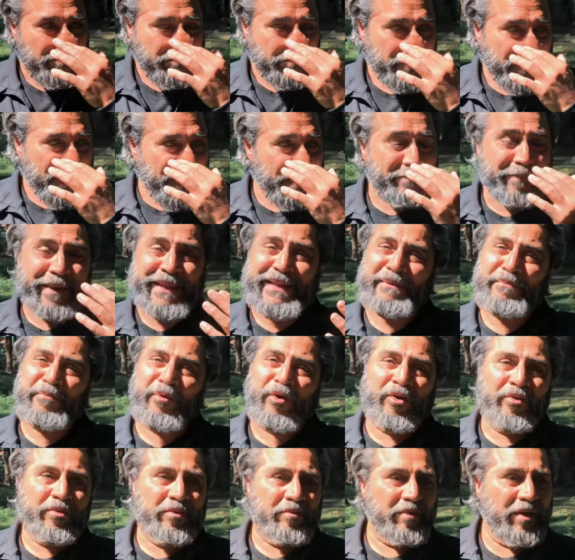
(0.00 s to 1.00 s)
and many
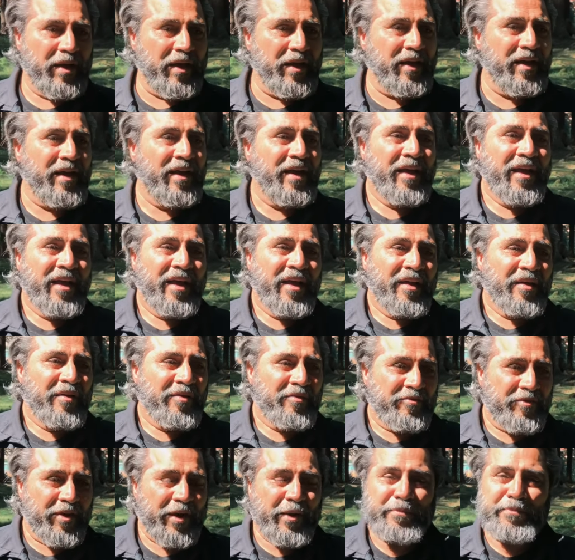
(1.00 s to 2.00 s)
more
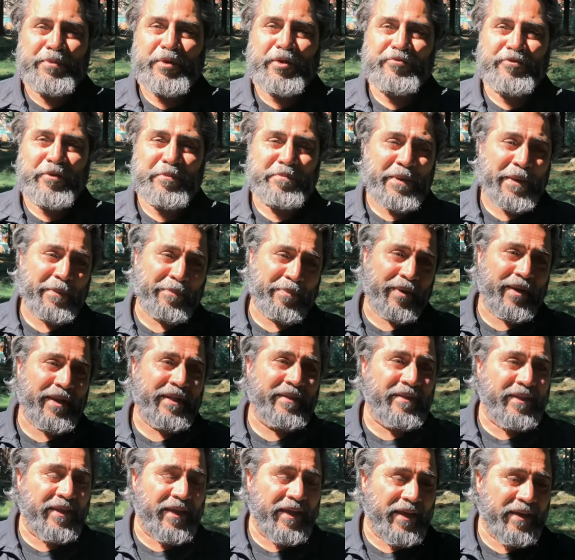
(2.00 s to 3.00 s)
very beautiful people
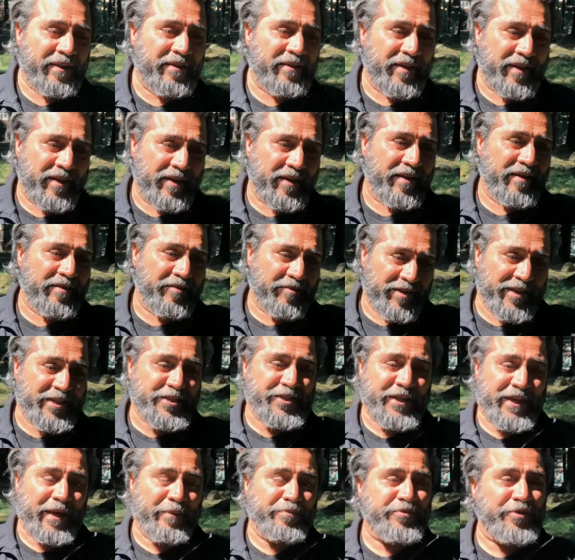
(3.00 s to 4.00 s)
in, in
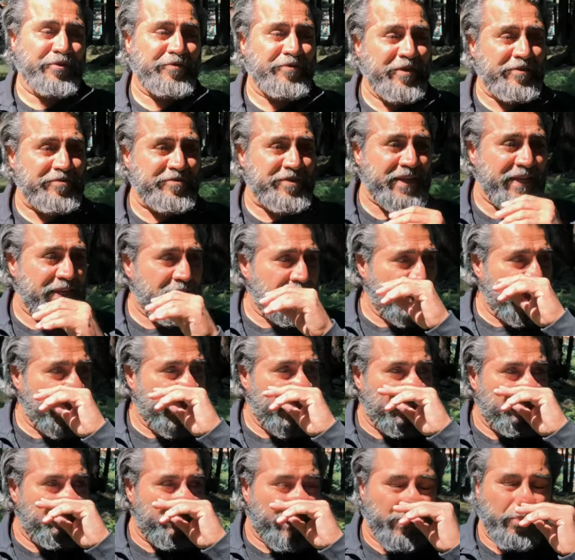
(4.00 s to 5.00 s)
reaching up to fifty.
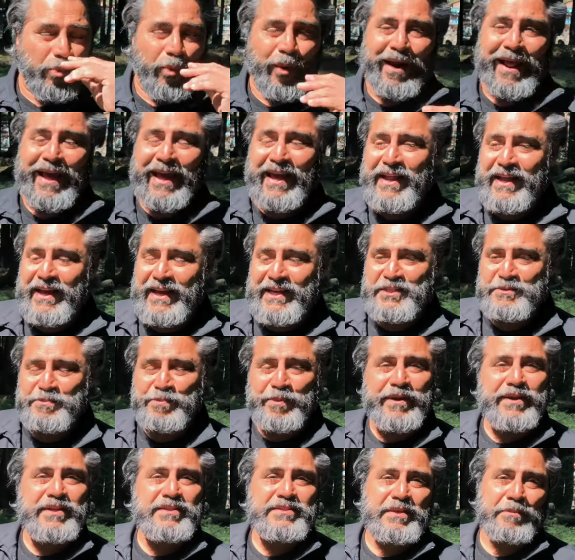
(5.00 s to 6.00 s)
But what I
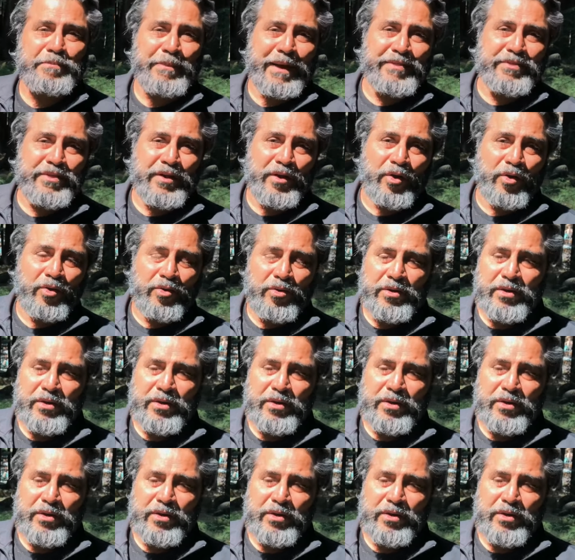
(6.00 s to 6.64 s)
experienced a month ago,